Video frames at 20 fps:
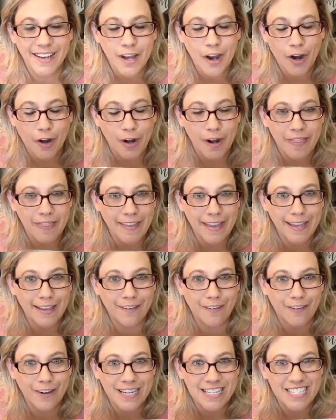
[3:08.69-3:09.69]
or a thing of
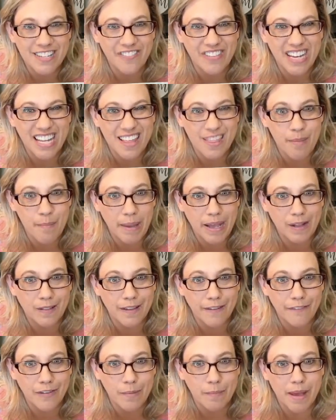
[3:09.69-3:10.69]
creativity in the mail
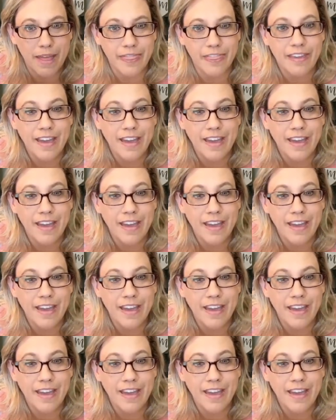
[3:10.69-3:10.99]
every month.